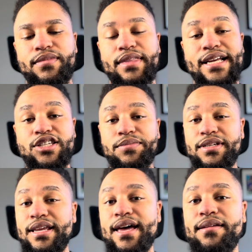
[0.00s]
that's
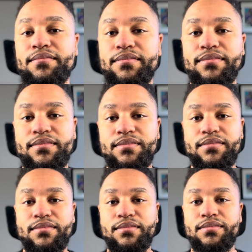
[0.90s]
something that
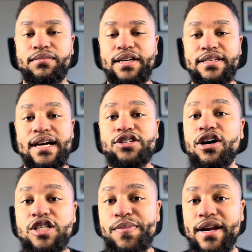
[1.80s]
is not
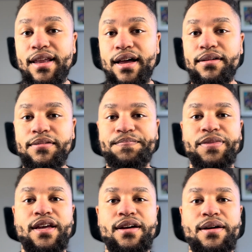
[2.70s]
talked about a lot,
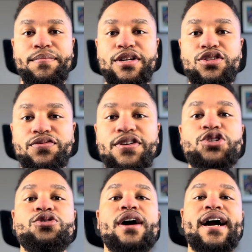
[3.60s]
but it's a
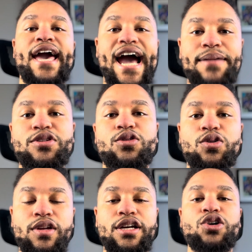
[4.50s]
feature I
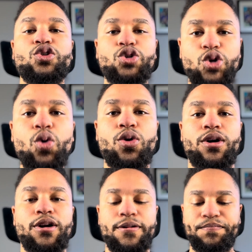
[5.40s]
absolutely
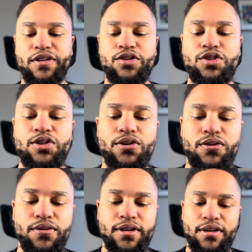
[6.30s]
adore.
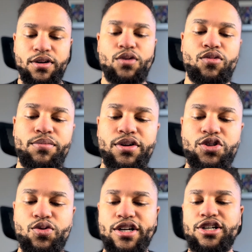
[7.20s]
So
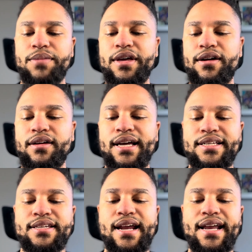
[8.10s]
OnePlus, great job there. And like I
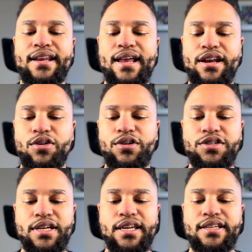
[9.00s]
said, I did not
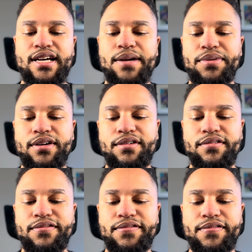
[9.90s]
notice any type of